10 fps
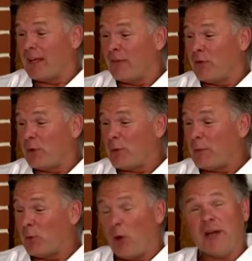for the
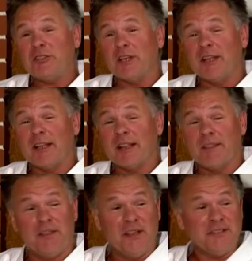people watching,
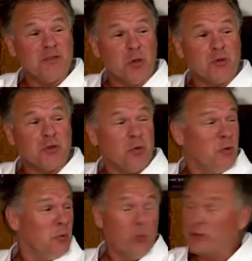this dojo
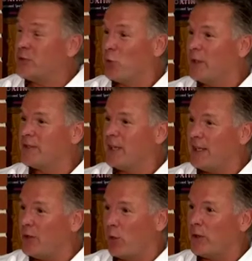was
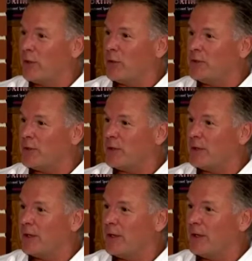originally your dojo. It